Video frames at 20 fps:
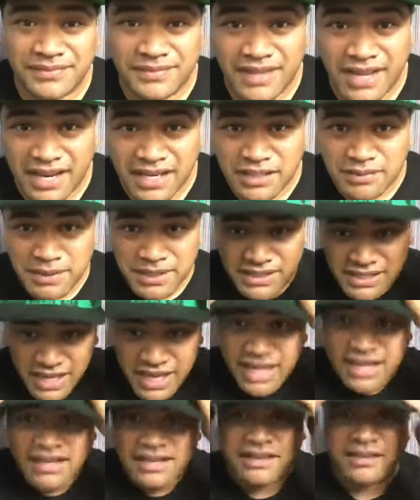That explains the
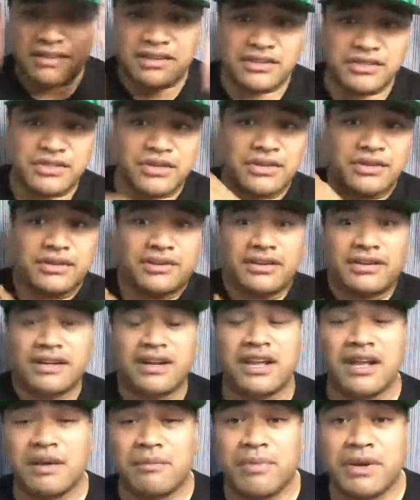hat and the shirt.
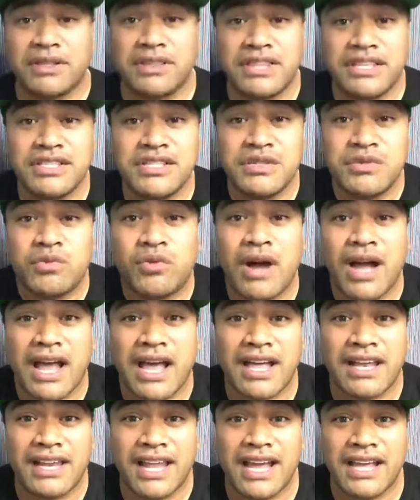But this is why
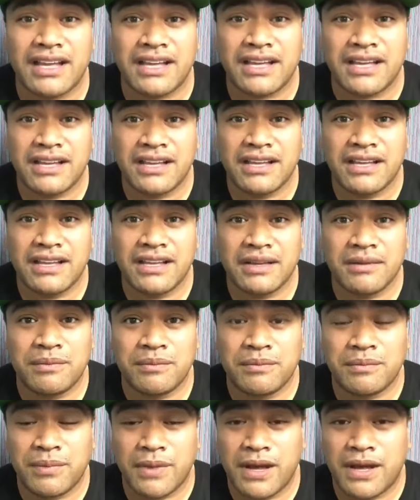I like
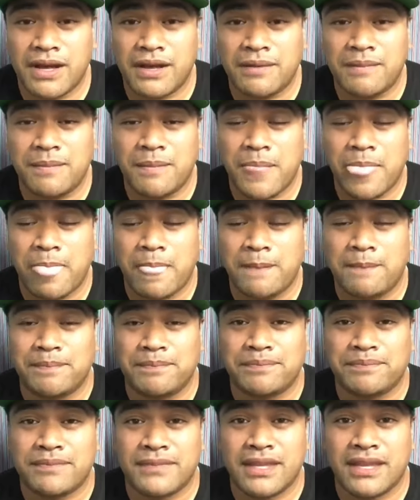
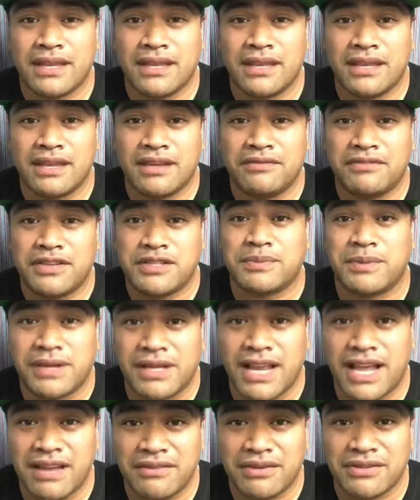Facebook
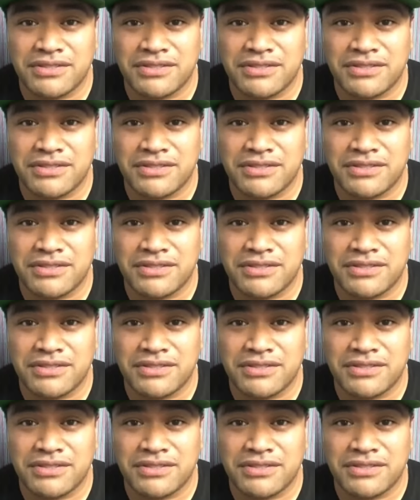Live.